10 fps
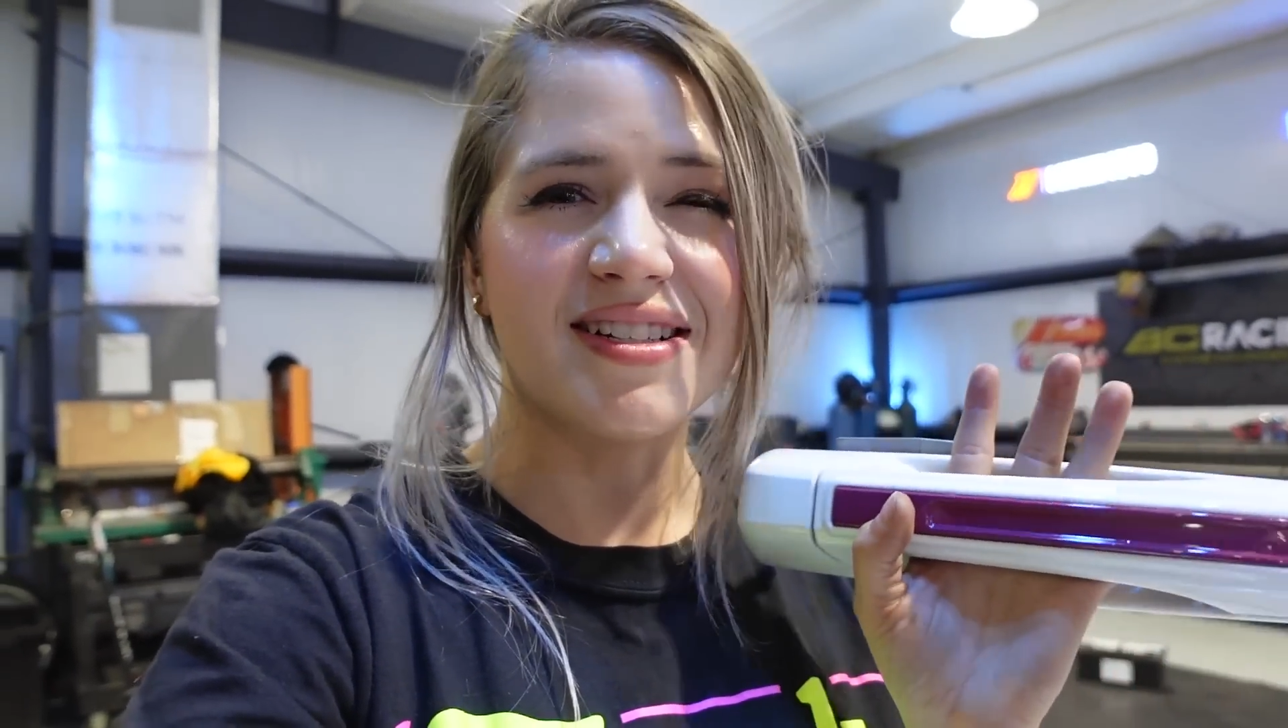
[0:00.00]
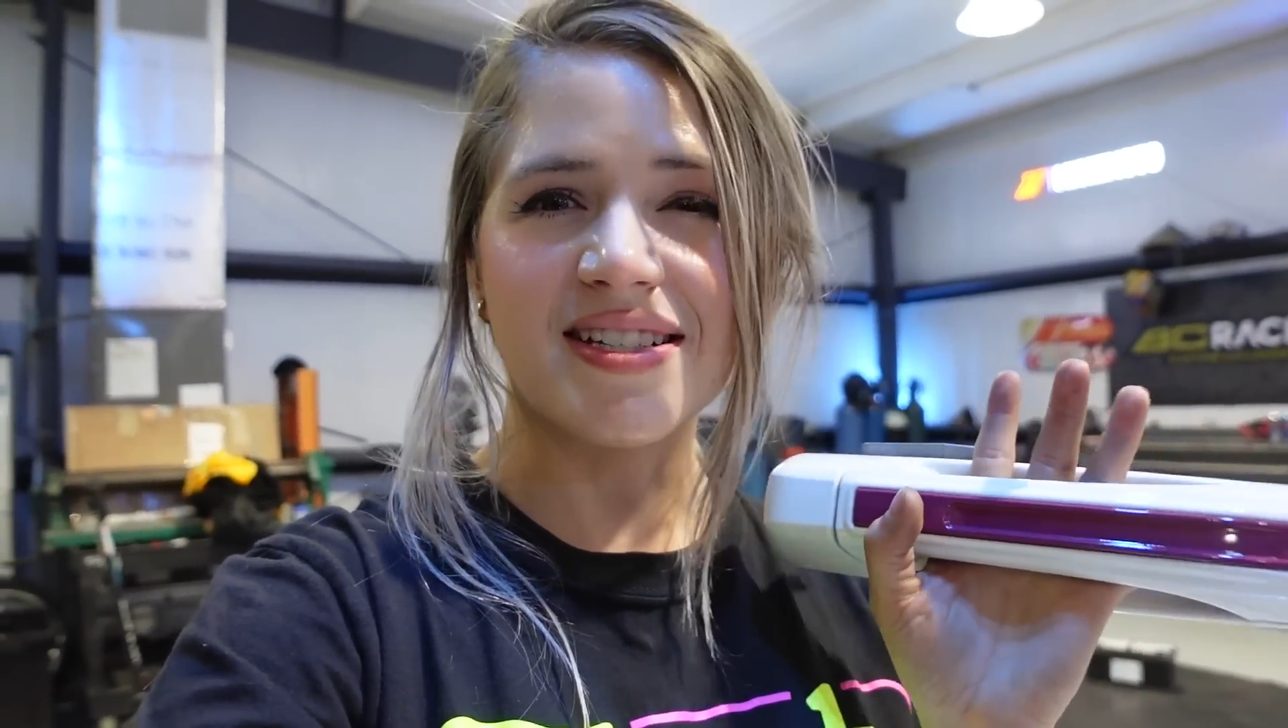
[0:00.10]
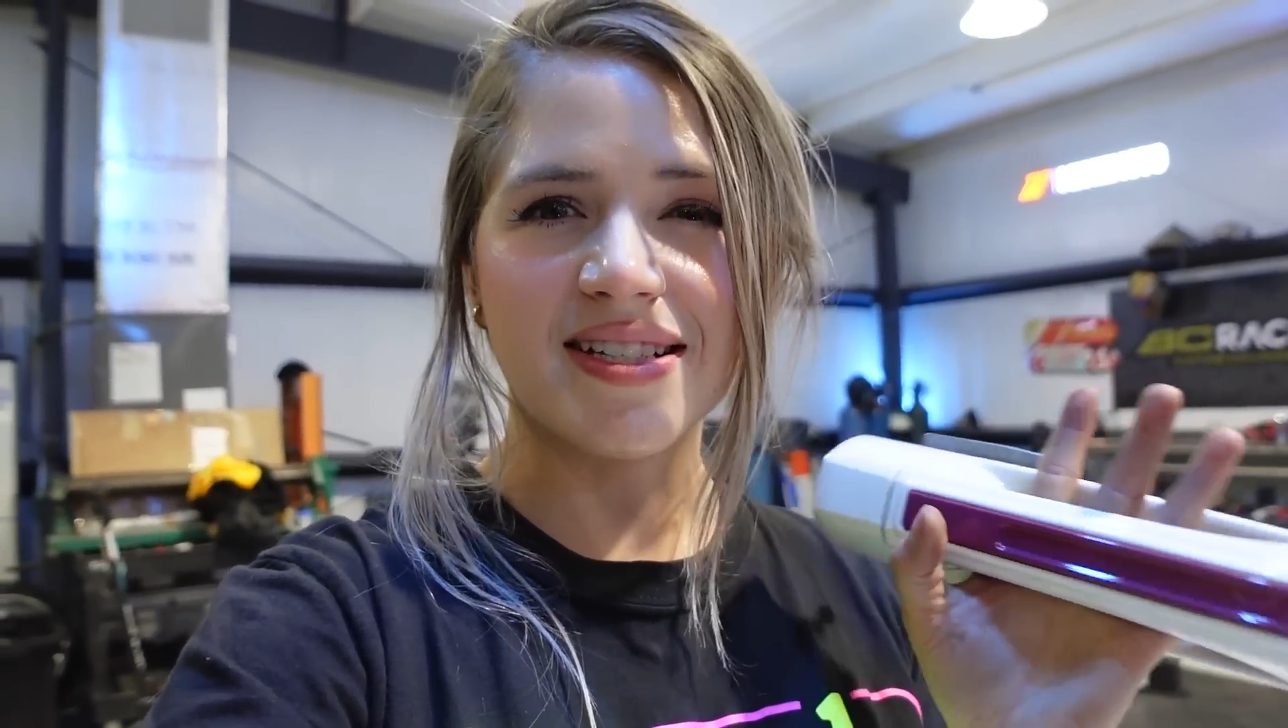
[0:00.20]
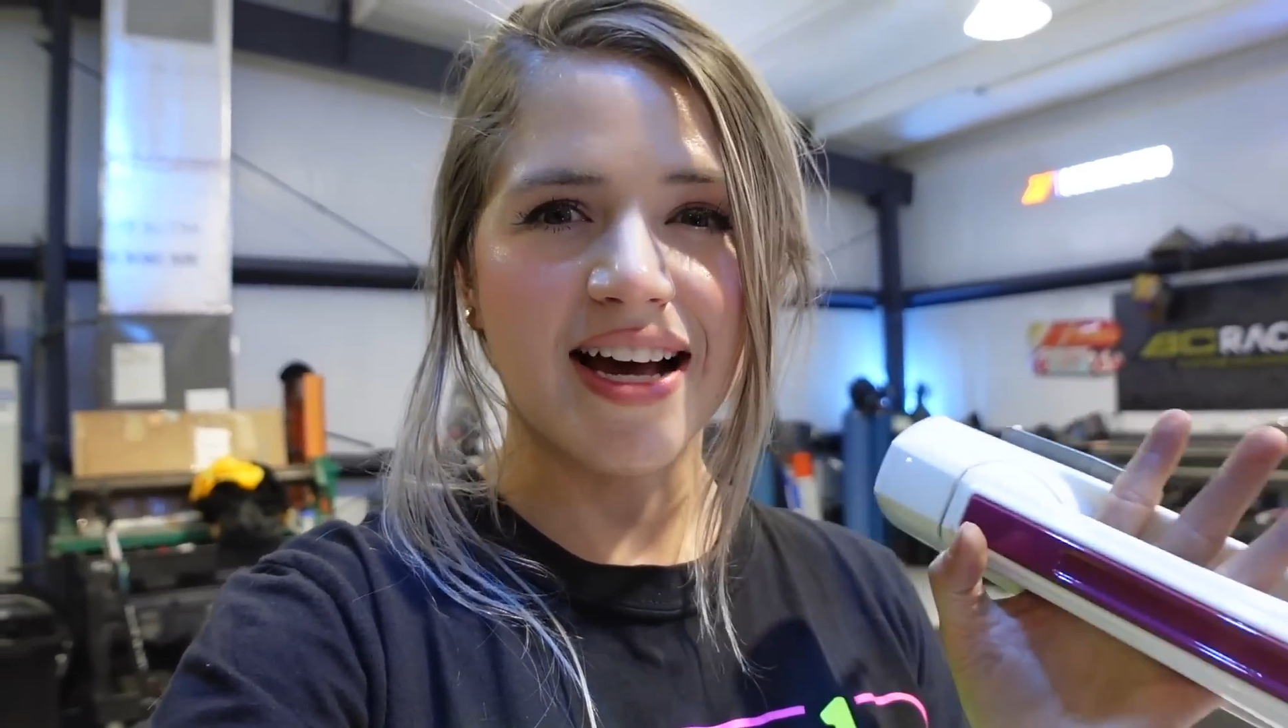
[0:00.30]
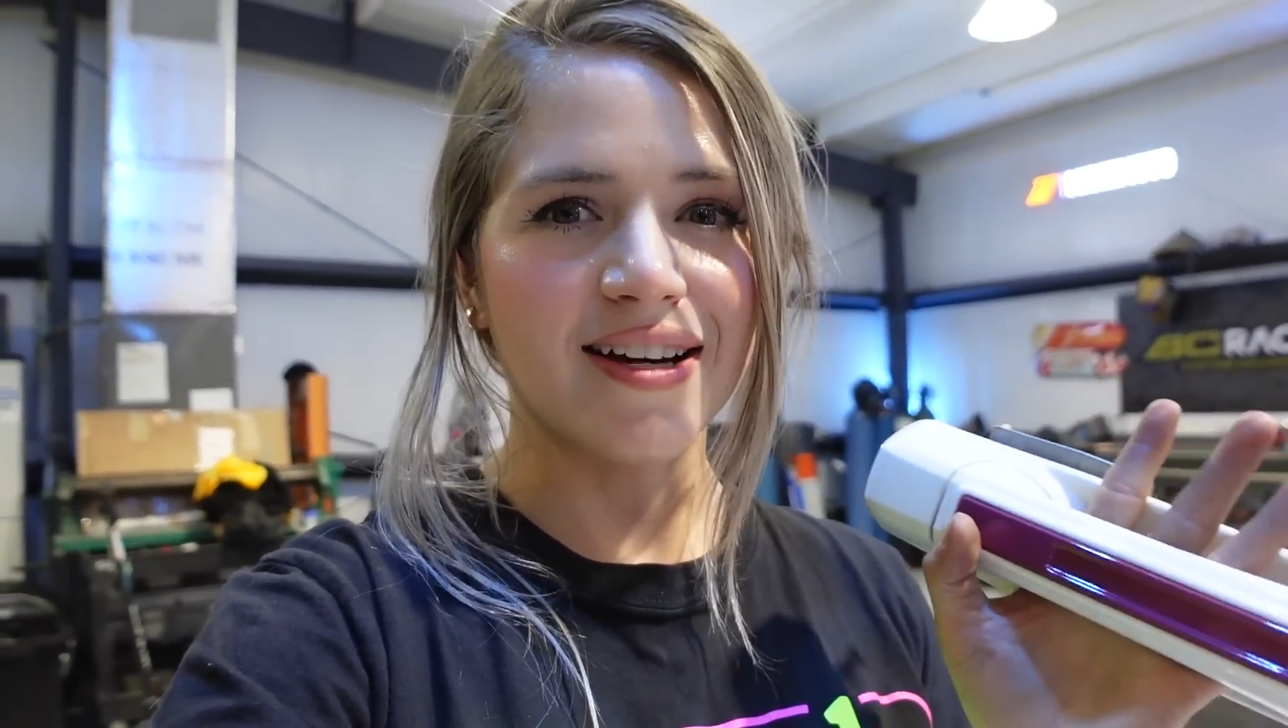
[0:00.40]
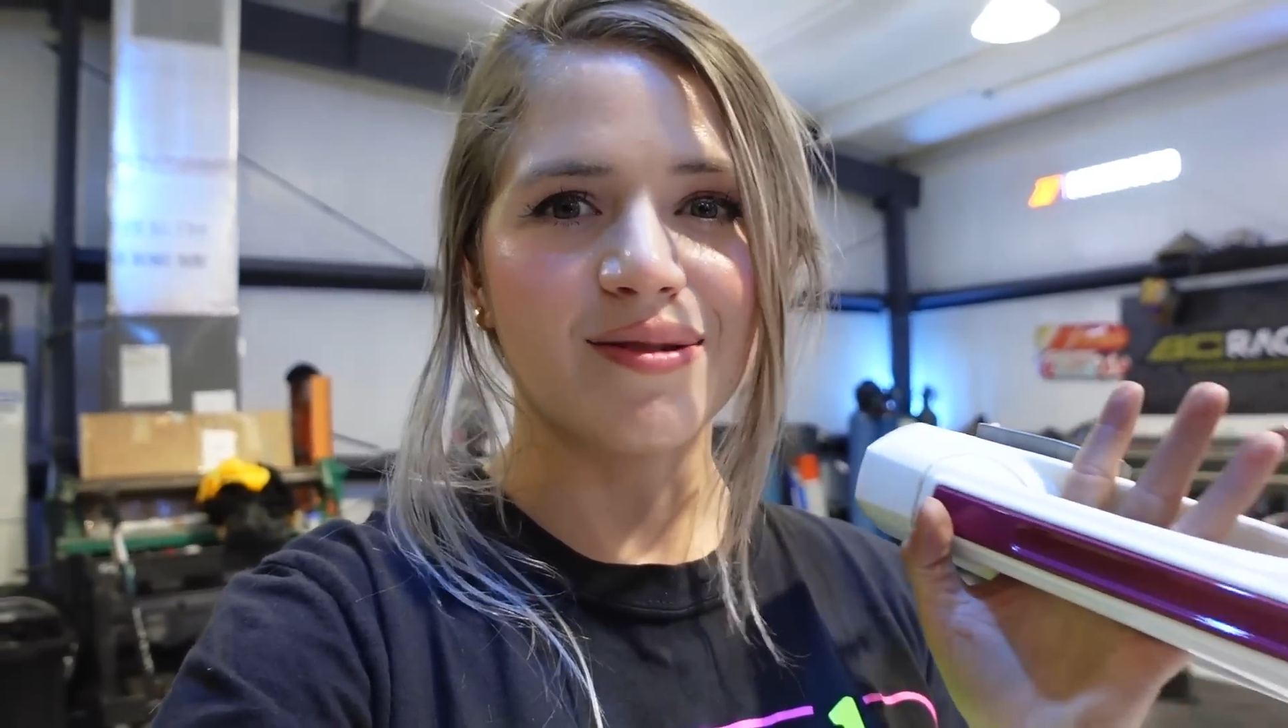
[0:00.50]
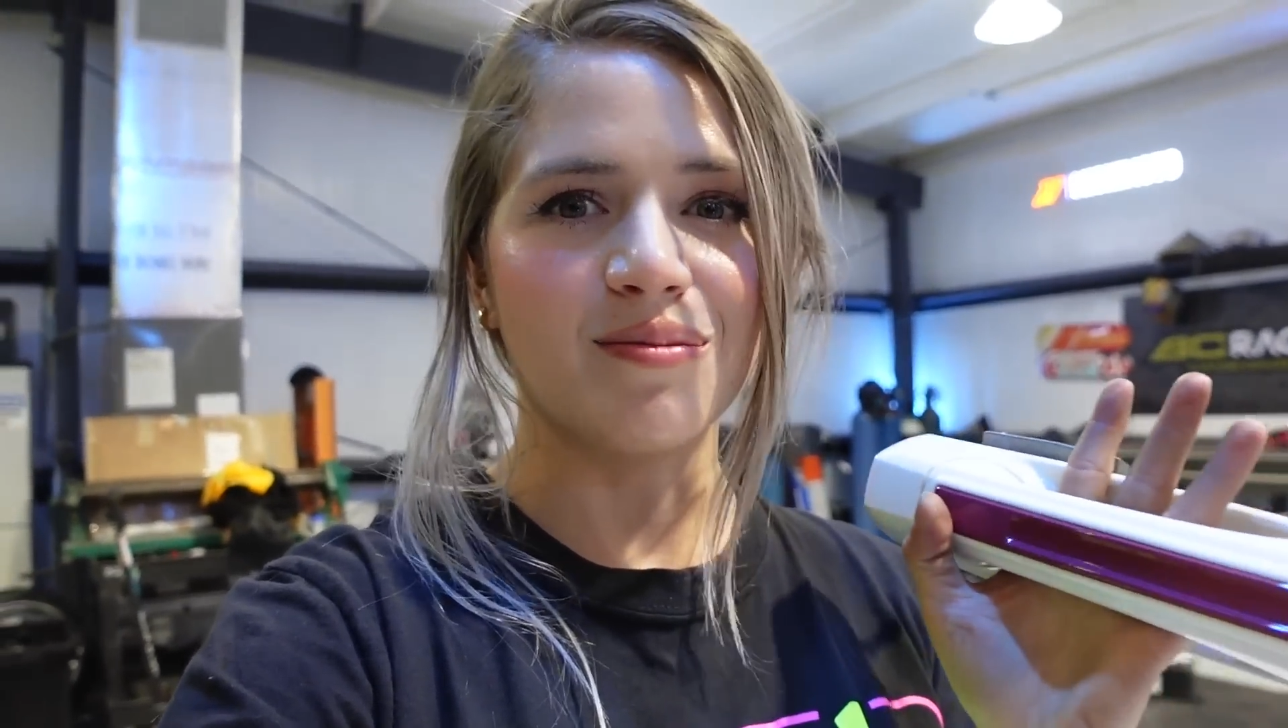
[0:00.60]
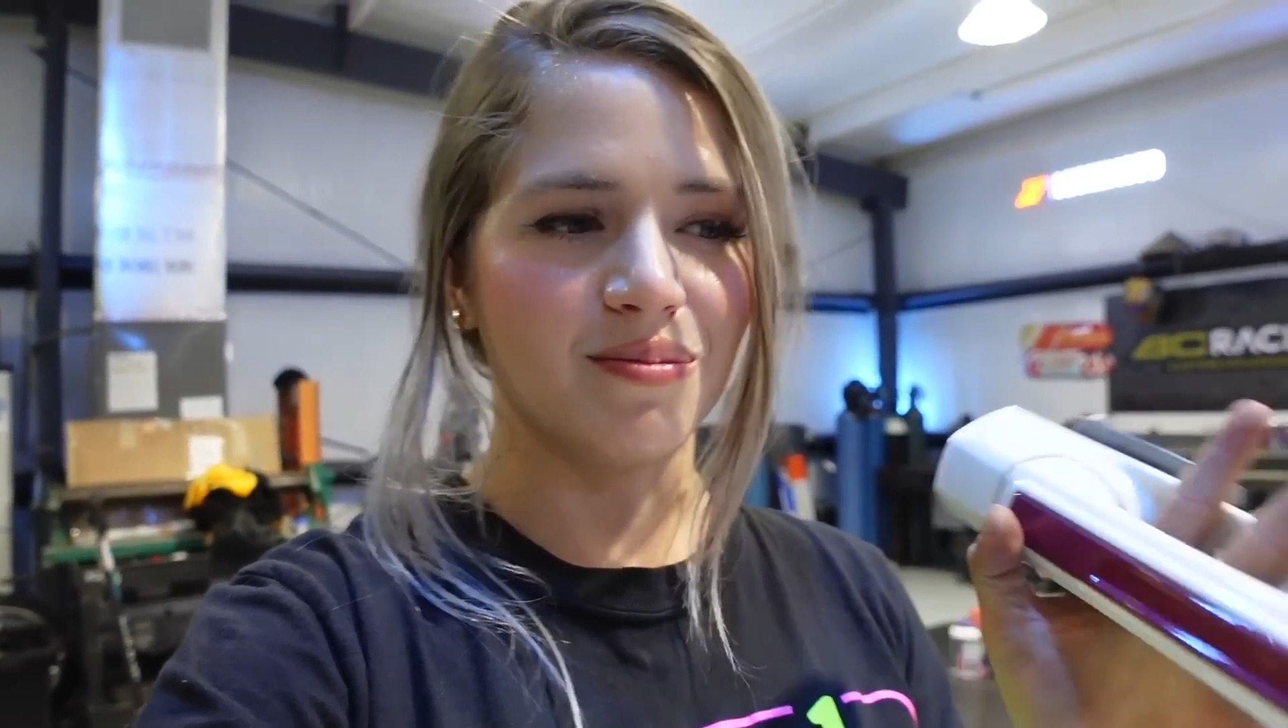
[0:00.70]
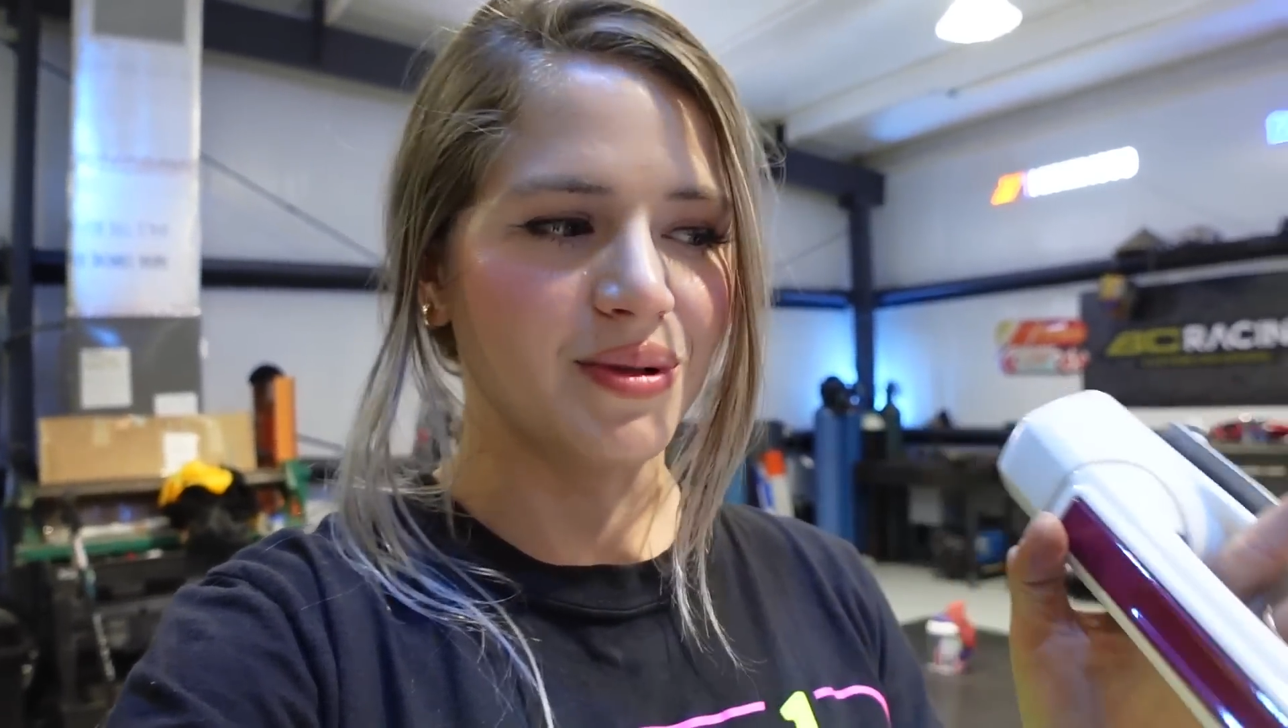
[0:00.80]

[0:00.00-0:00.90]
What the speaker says: satin